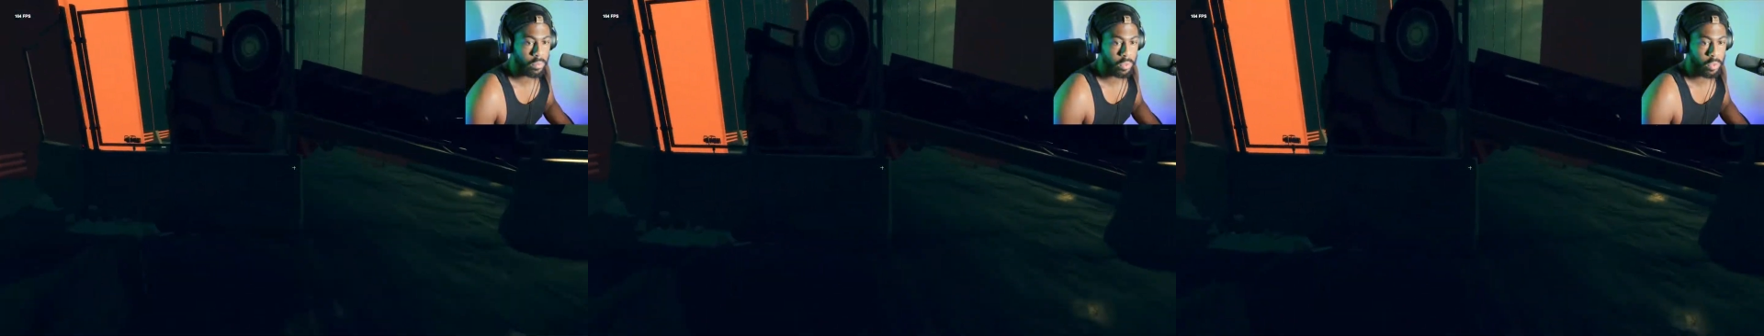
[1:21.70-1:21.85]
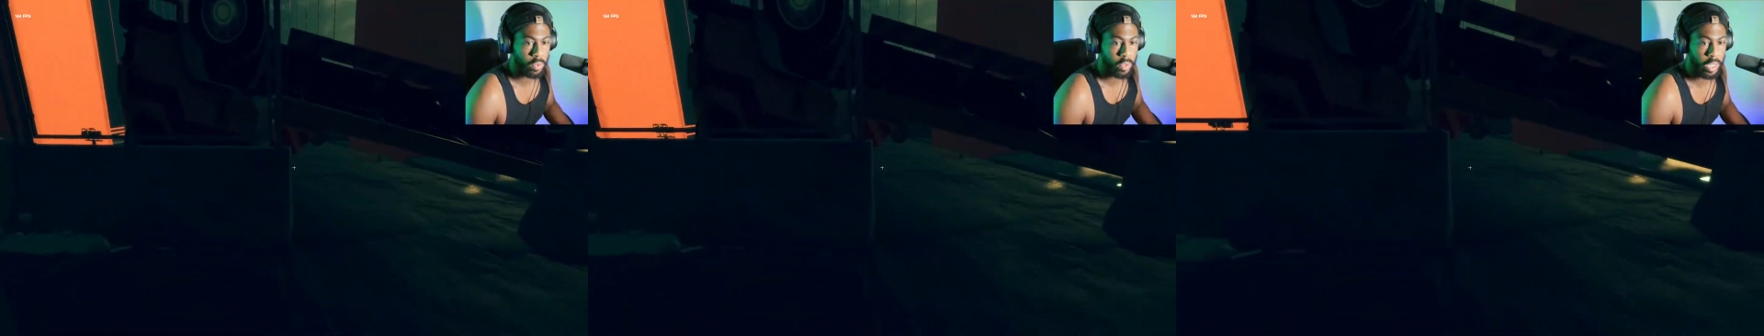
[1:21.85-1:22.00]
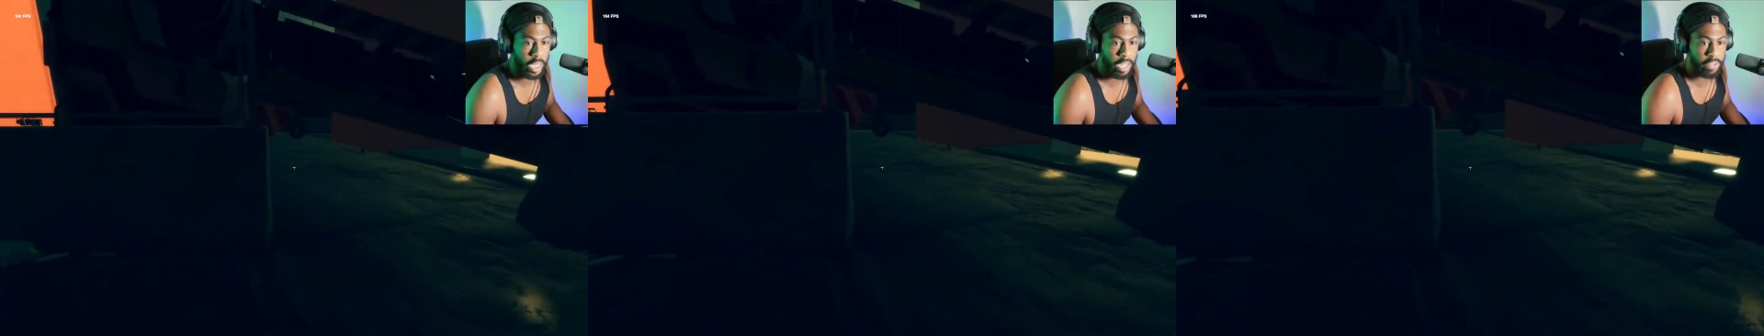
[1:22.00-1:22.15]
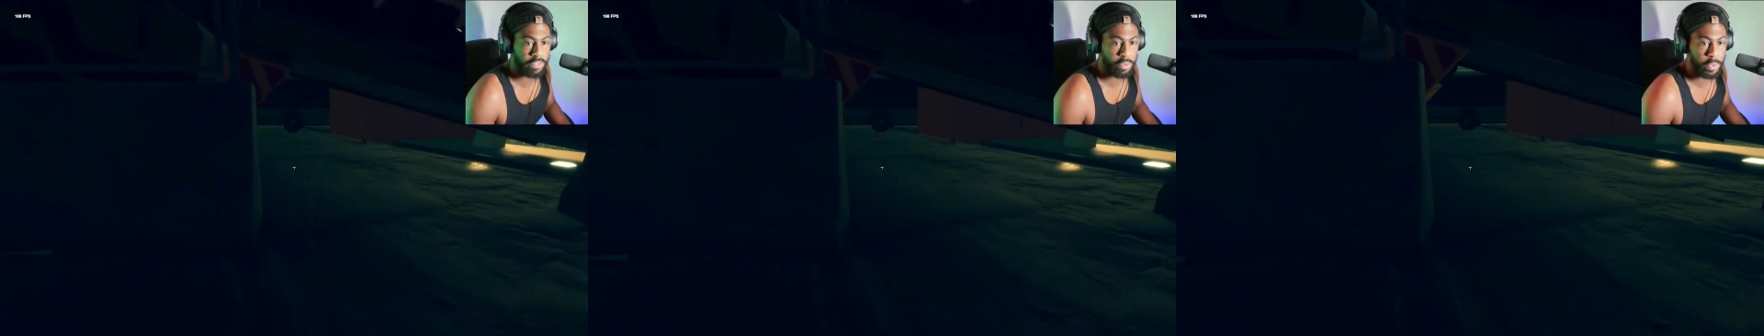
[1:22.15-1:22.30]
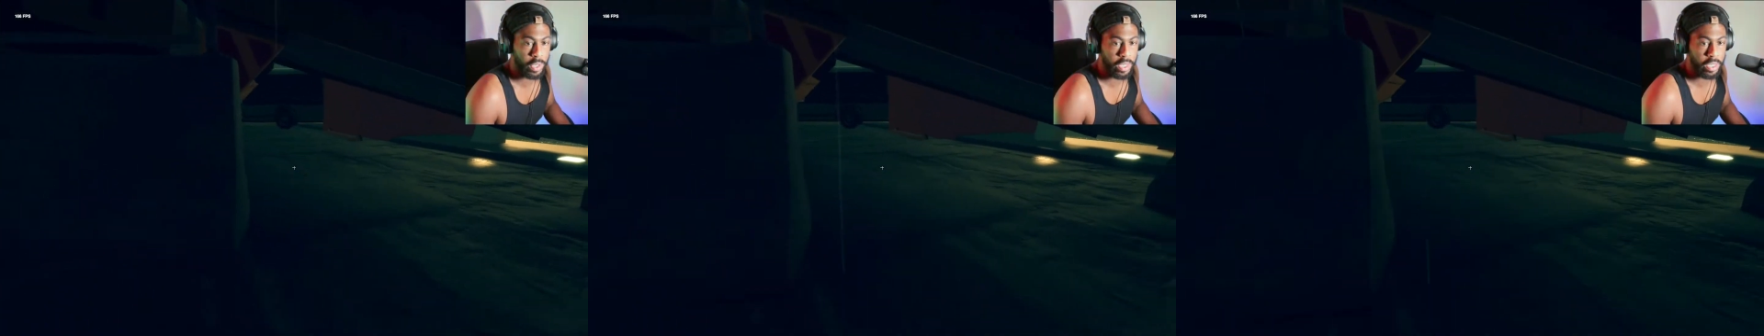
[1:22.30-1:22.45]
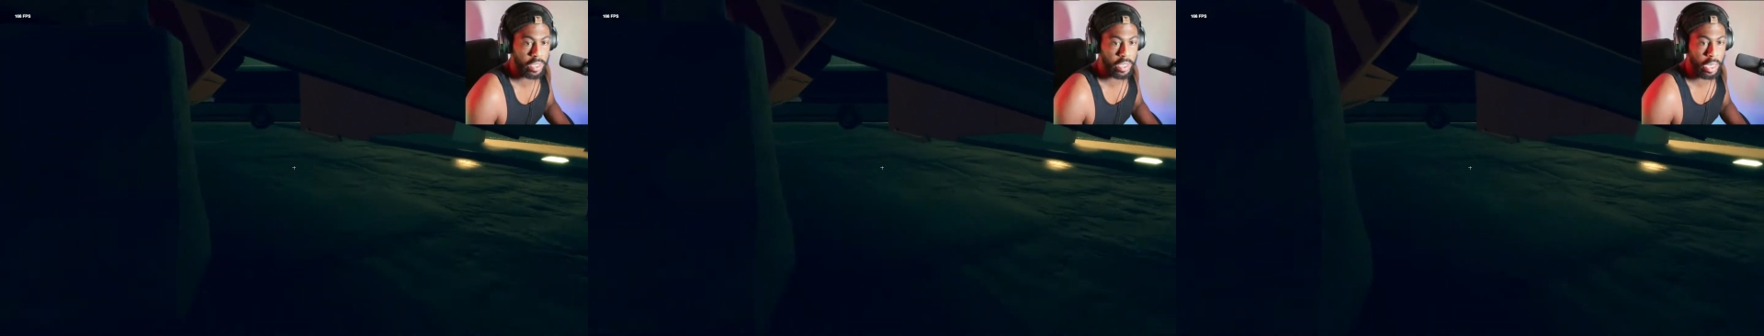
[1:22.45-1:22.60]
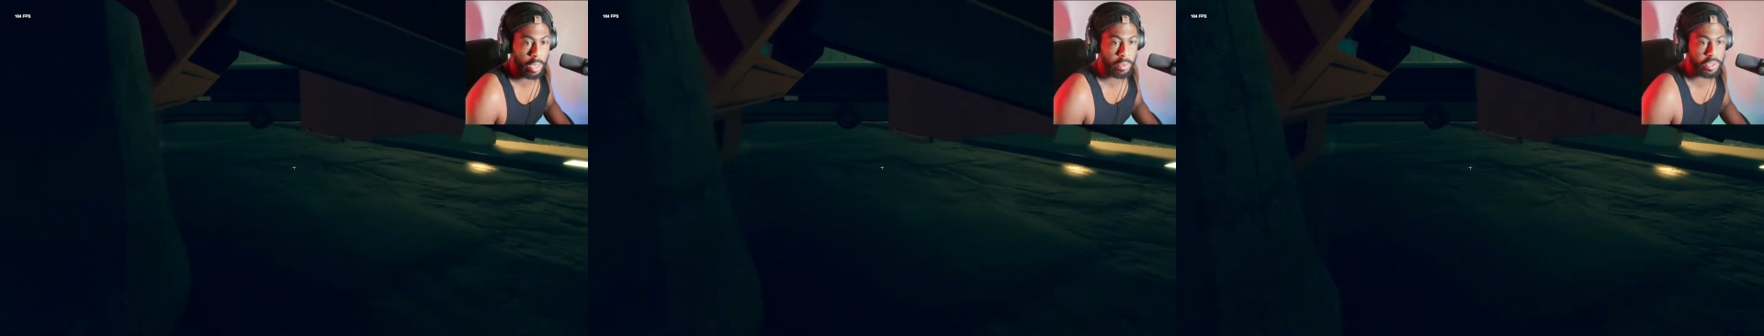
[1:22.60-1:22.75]
I have to win.
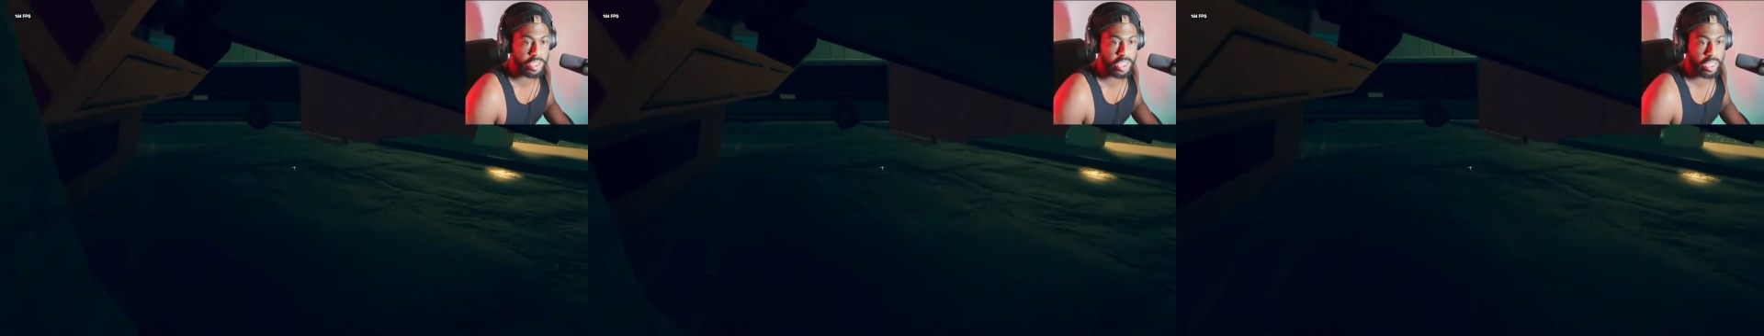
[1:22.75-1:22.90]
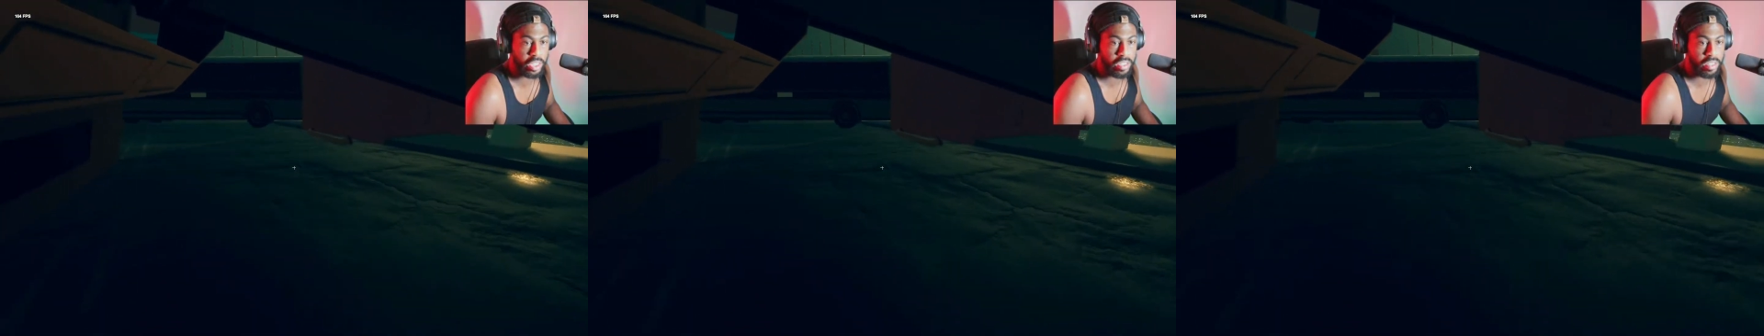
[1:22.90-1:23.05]
I wish I could